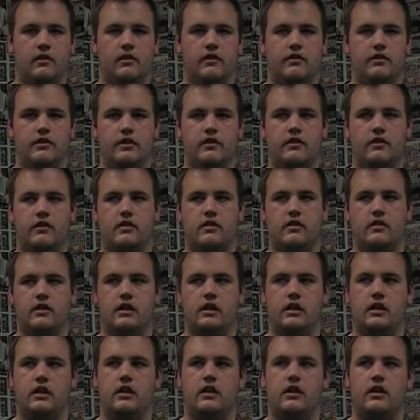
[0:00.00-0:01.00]
just,
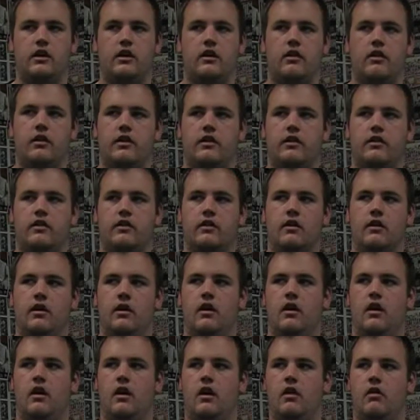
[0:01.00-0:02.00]
he always,
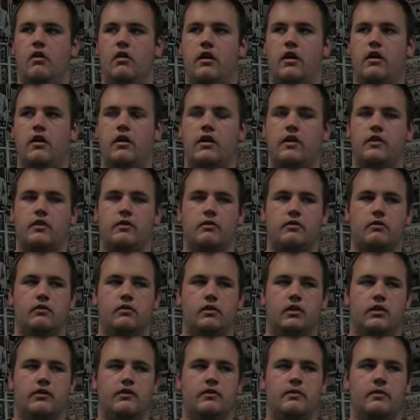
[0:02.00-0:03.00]
what I always
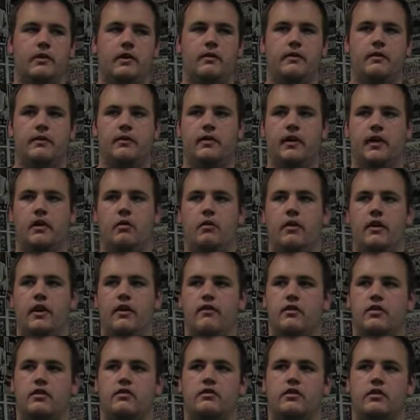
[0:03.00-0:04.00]
learned from him is like,
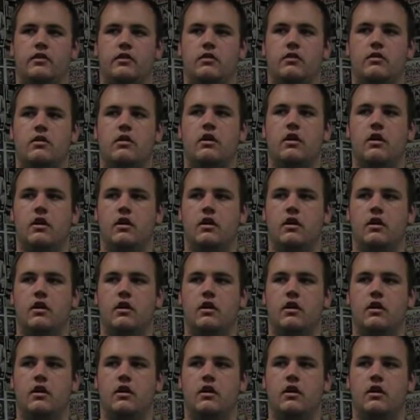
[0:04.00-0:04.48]
whatever you do